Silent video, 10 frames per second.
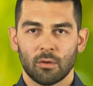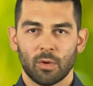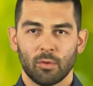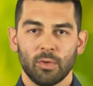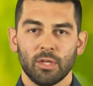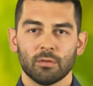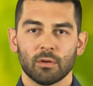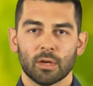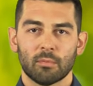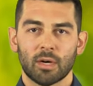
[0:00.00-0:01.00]
When we
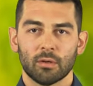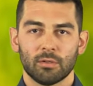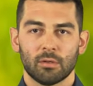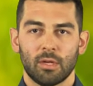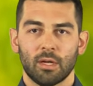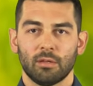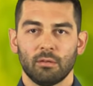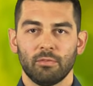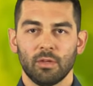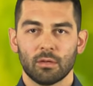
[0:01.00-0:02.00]
talk about
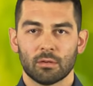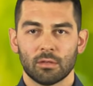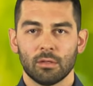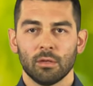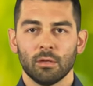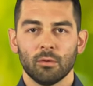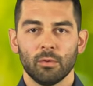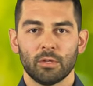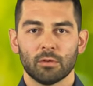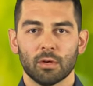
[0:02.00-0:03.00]
connected vehicle,
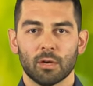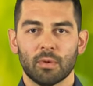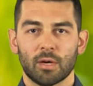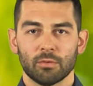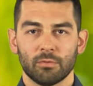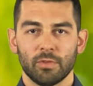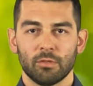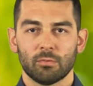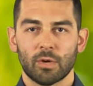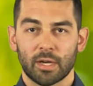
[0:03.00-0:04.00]
we talk about
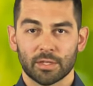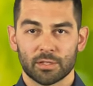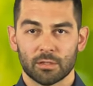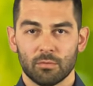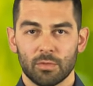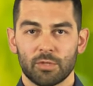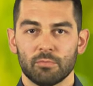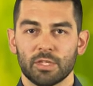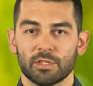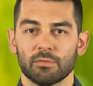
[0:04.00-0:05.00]
V2X, which
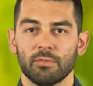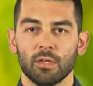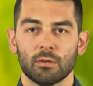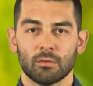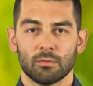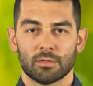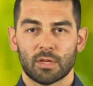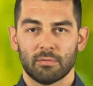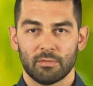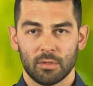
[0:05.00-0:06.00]
means vehicle to
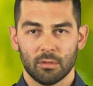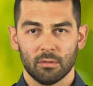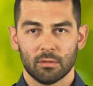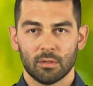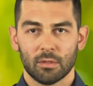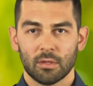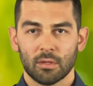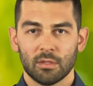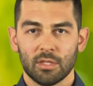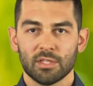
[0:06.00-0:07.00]
something.
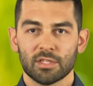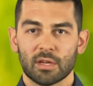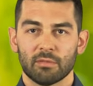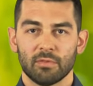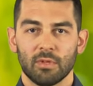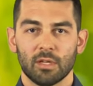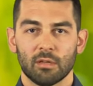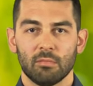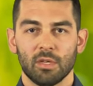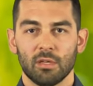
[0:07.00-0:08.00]
This something
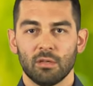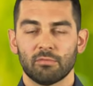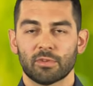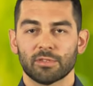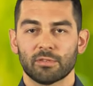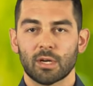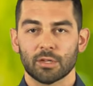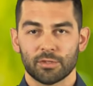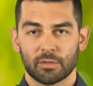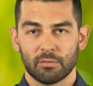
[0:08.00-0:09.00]
can be
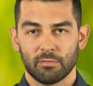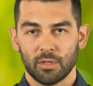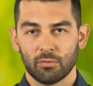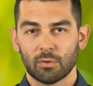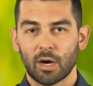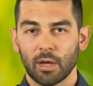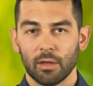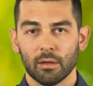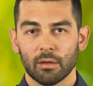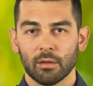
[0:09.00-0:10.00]
infrastructure, V2I,